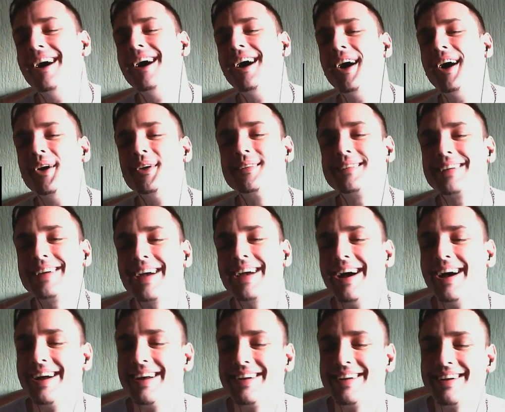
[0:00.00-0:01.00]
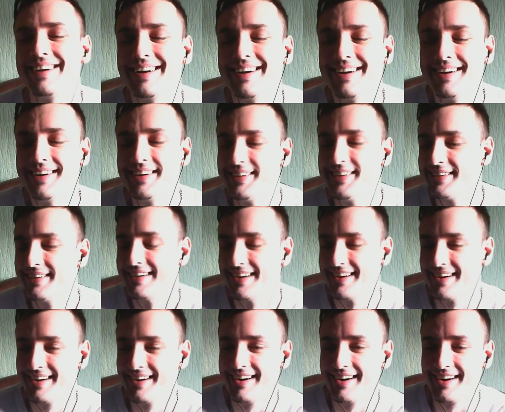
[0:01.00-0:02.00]
the U.S. guy, I don't think he understood. He
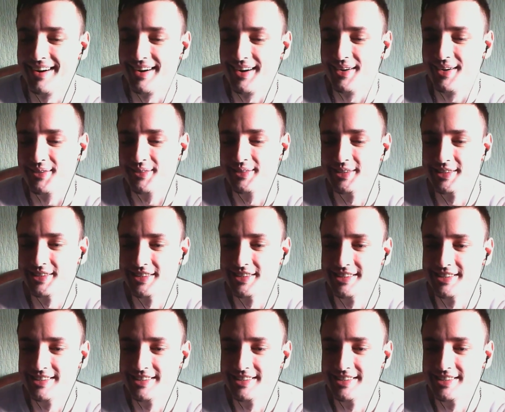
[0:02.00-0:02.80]
didn't oh. understand this at all.